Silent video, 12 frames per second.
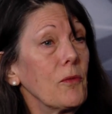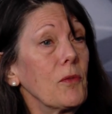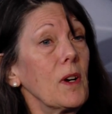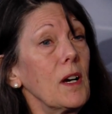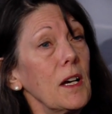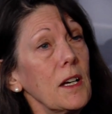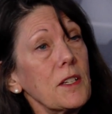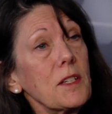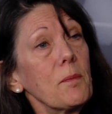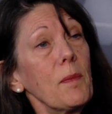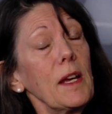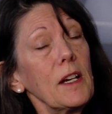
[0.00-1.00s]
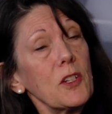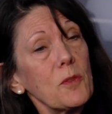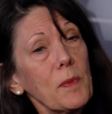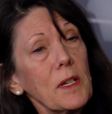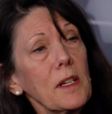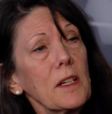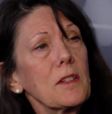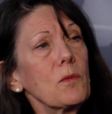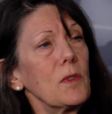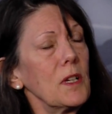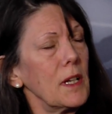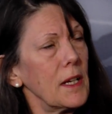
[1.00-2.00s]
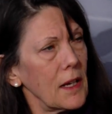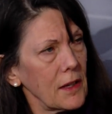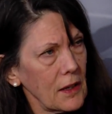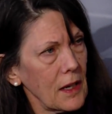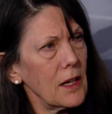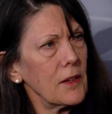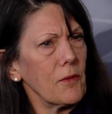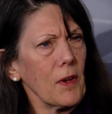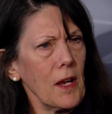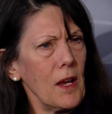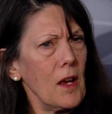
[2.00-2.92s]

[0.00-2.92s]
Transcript: For us, management is really a kind of